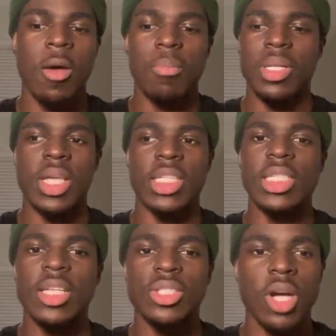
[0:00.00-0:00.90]
but then he
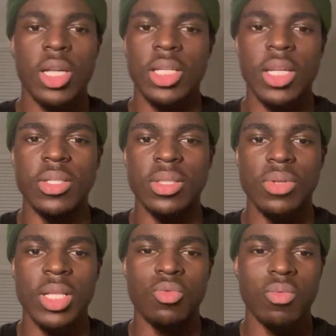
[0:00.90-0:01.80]
gets shot and killed
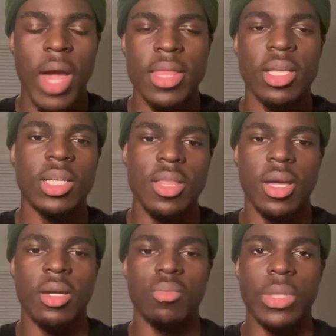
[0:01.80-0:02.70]
right right then and
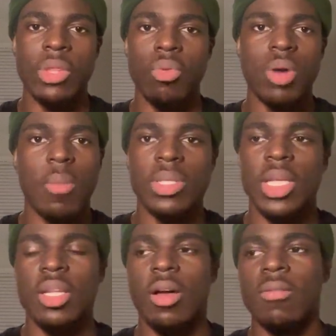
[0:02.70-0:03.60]
there with no proper
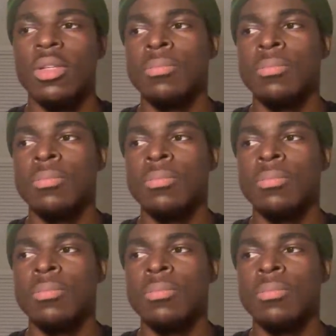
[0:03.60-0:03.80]
send off.